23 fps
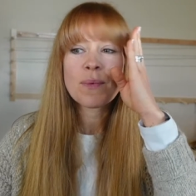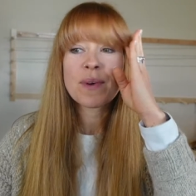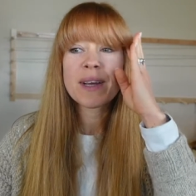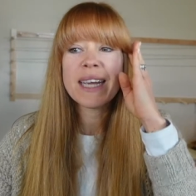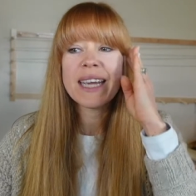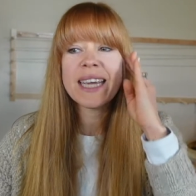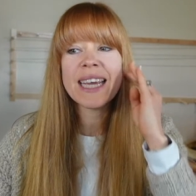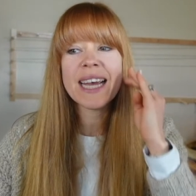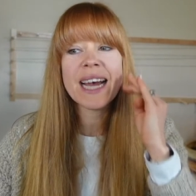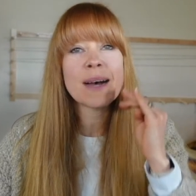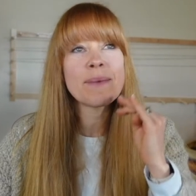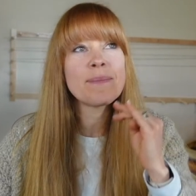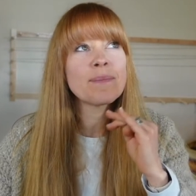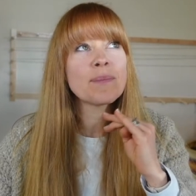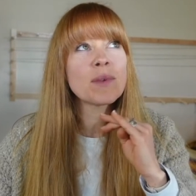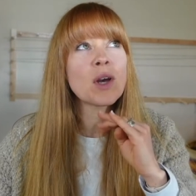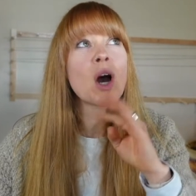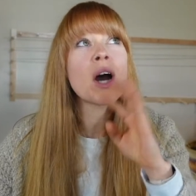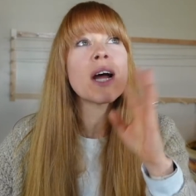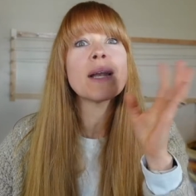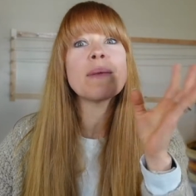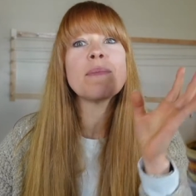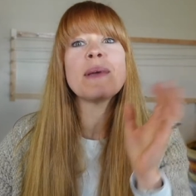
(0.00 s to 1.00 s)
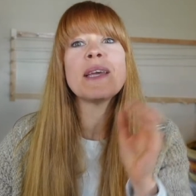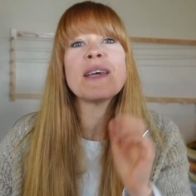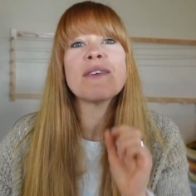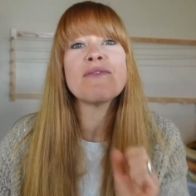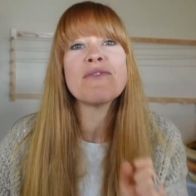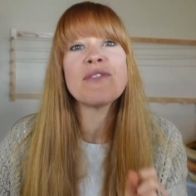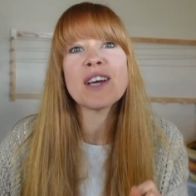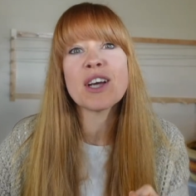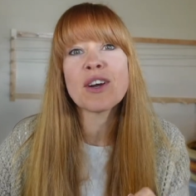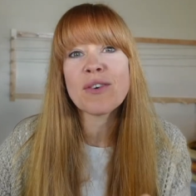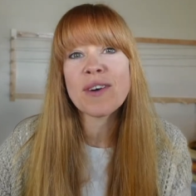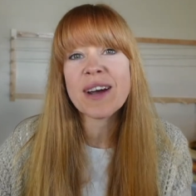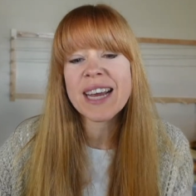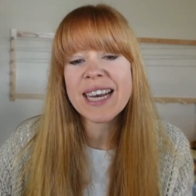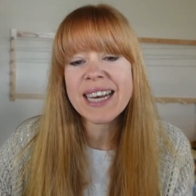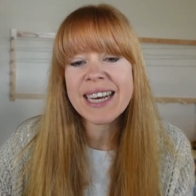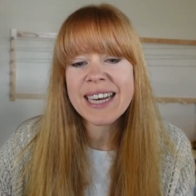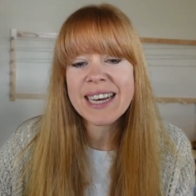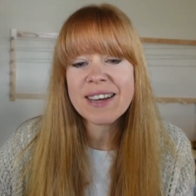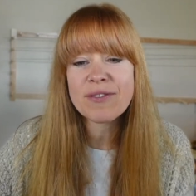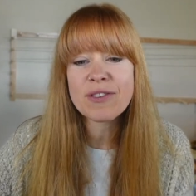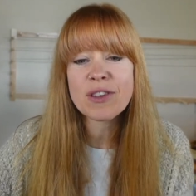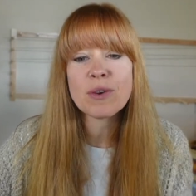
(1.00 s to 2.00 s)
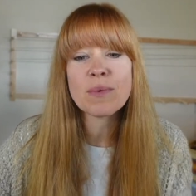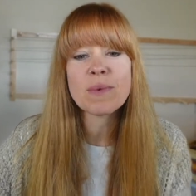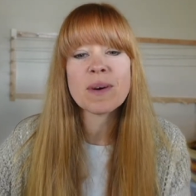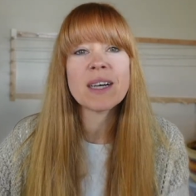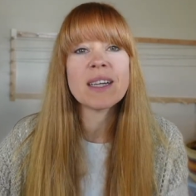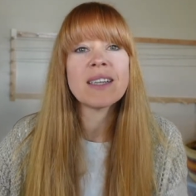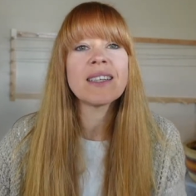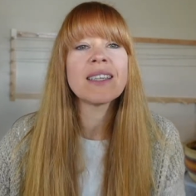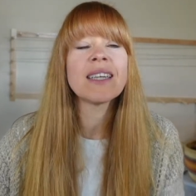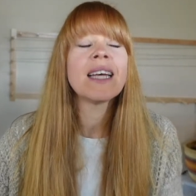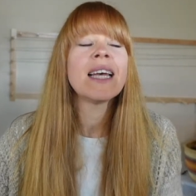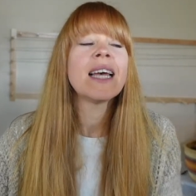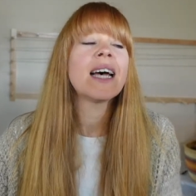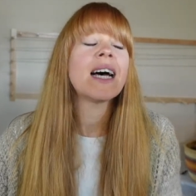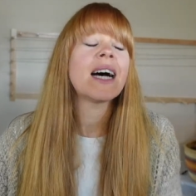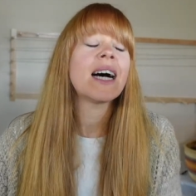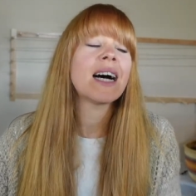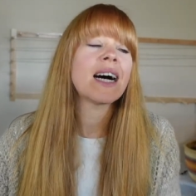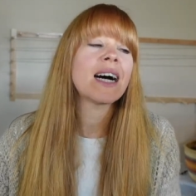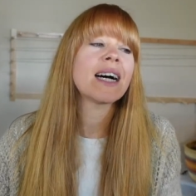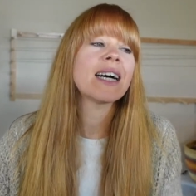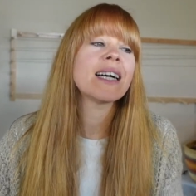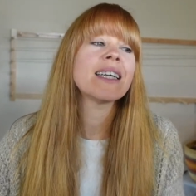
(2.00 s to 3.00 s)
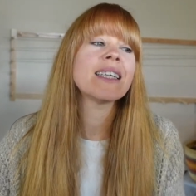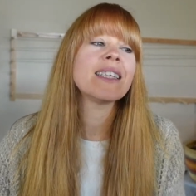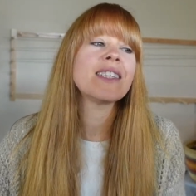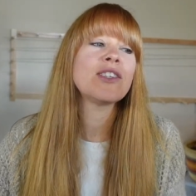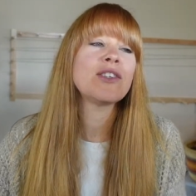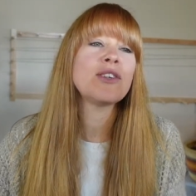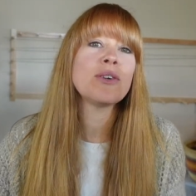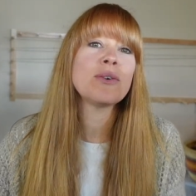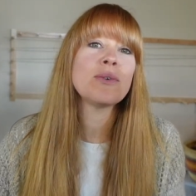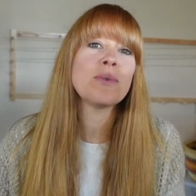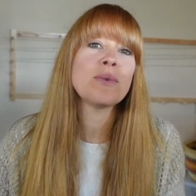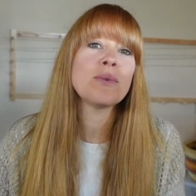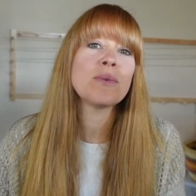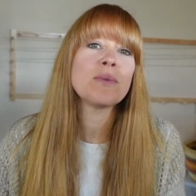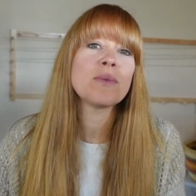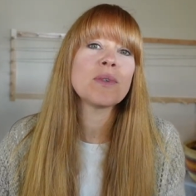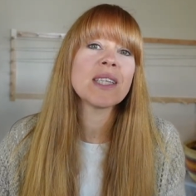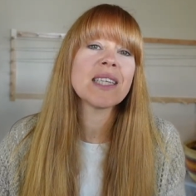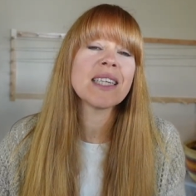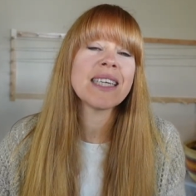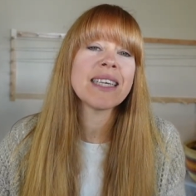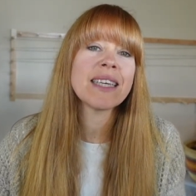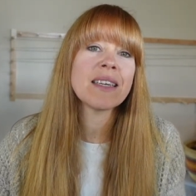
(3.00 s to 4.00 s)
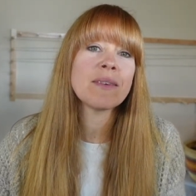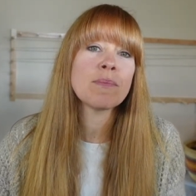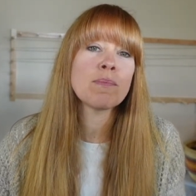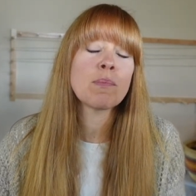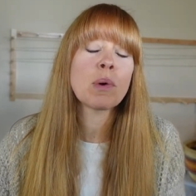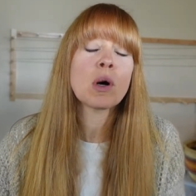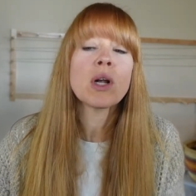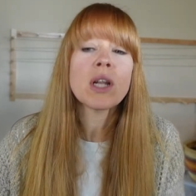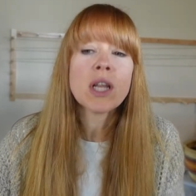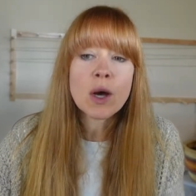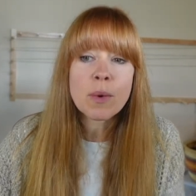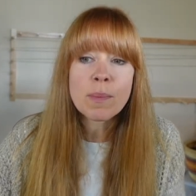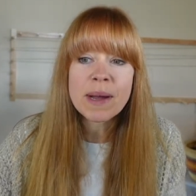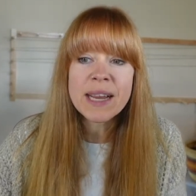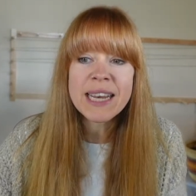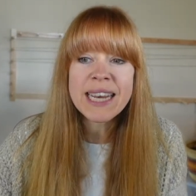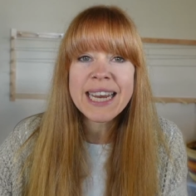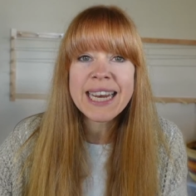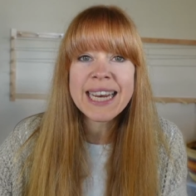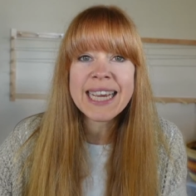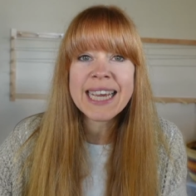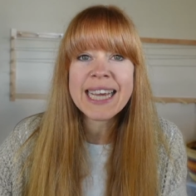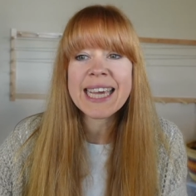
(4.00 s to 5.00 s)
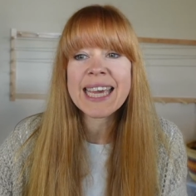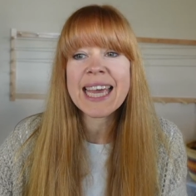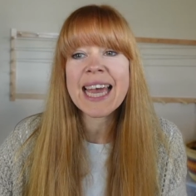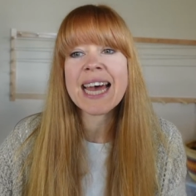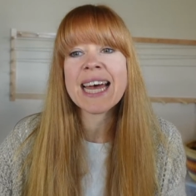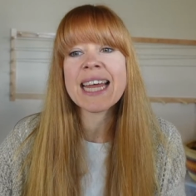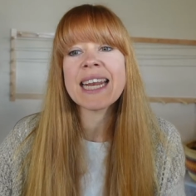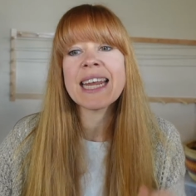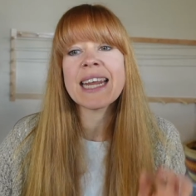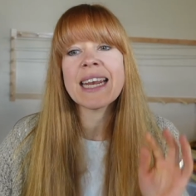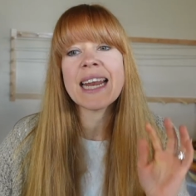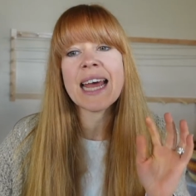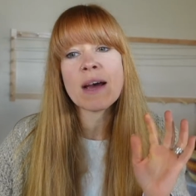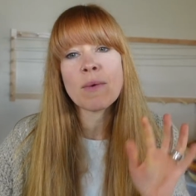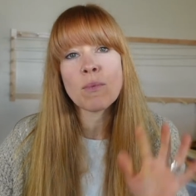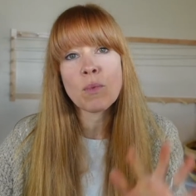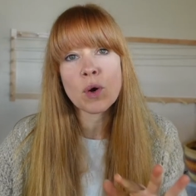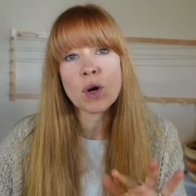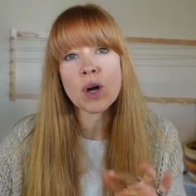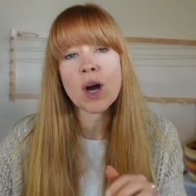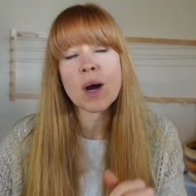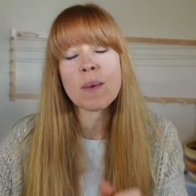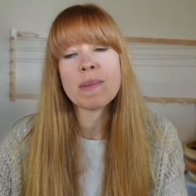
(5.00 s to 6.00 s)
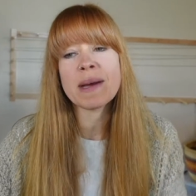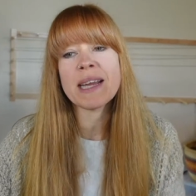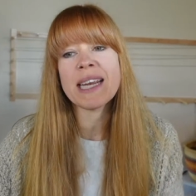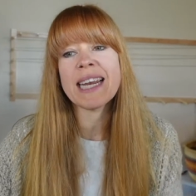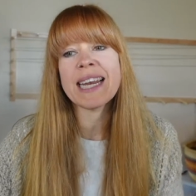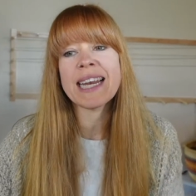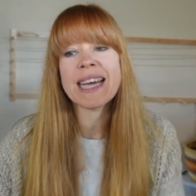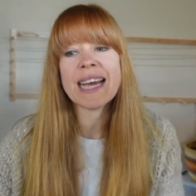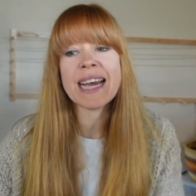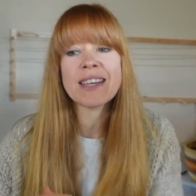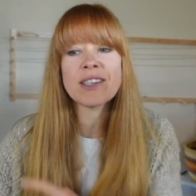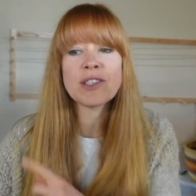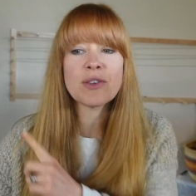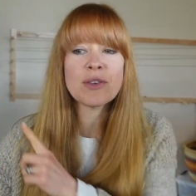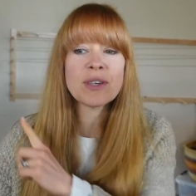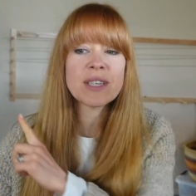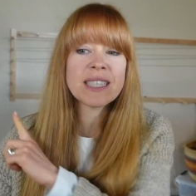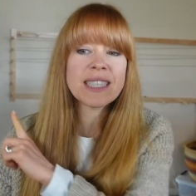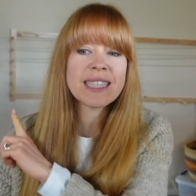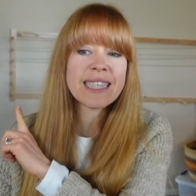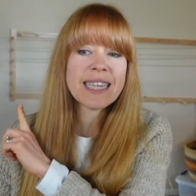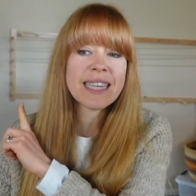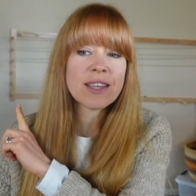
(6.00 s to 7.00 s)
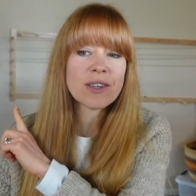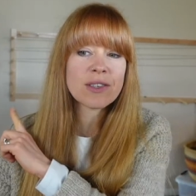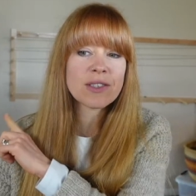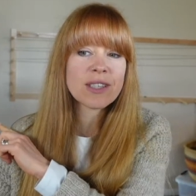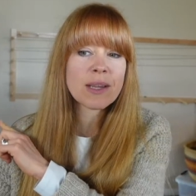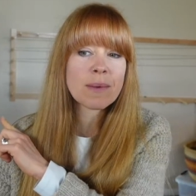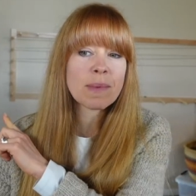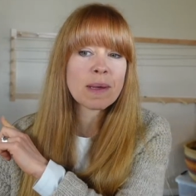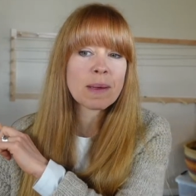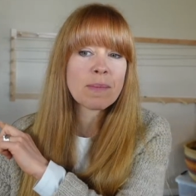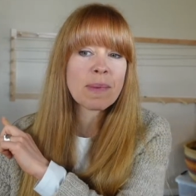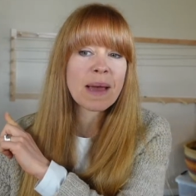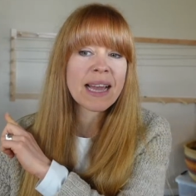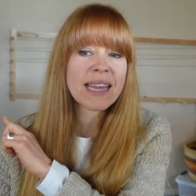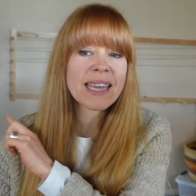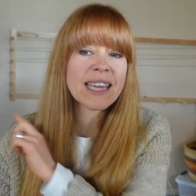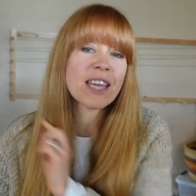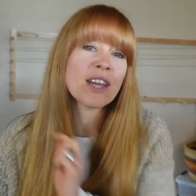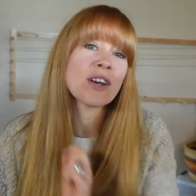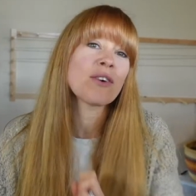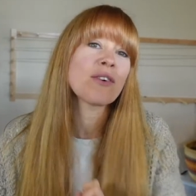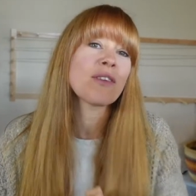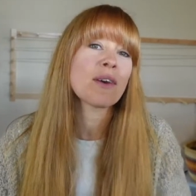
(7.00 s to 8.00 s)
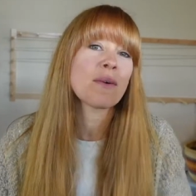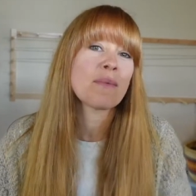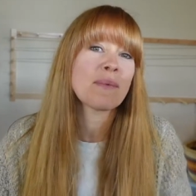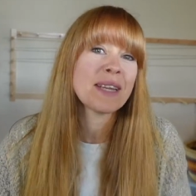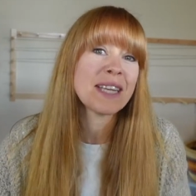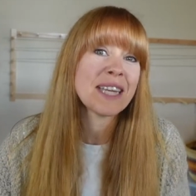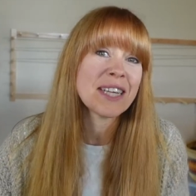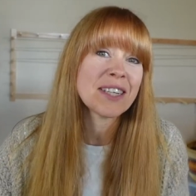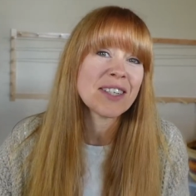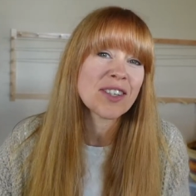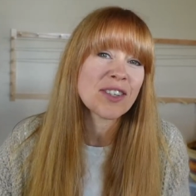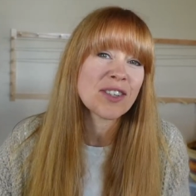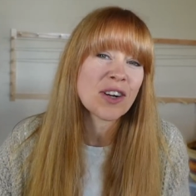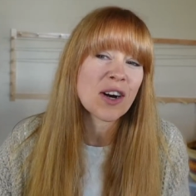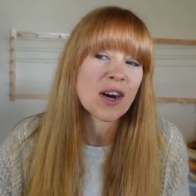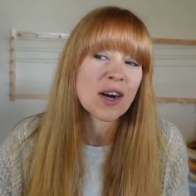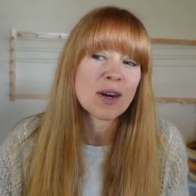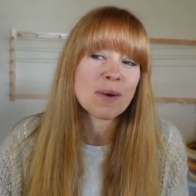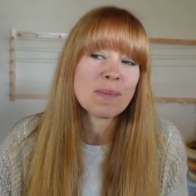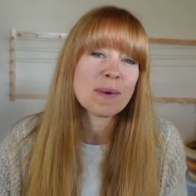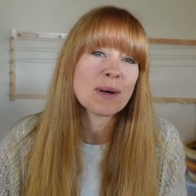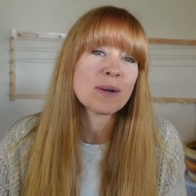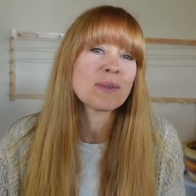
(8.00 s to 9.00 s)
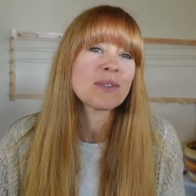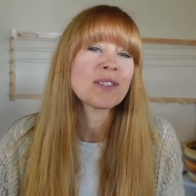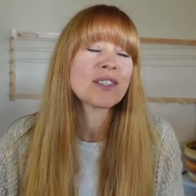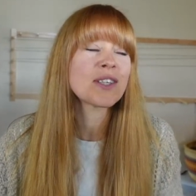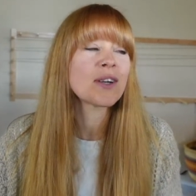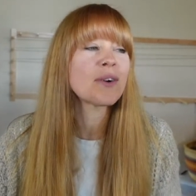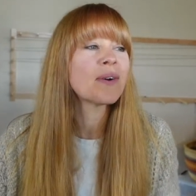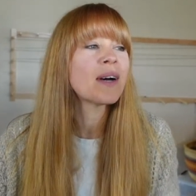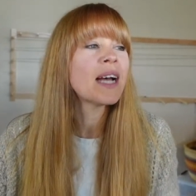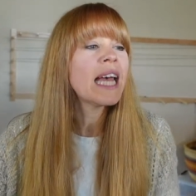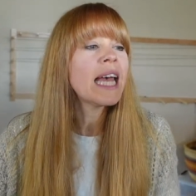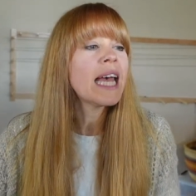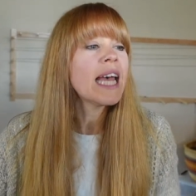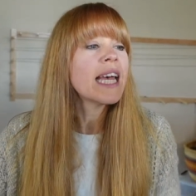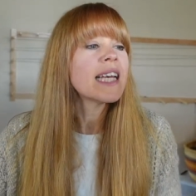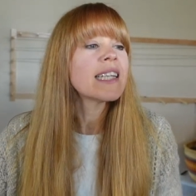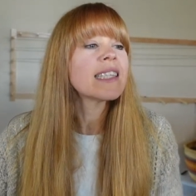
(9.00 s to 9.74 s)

re um, gotten me invigorated, if you will, uh, to pull out my knitting again and, and work on my knitting. As you can see, there's something back here that we need to talk about. So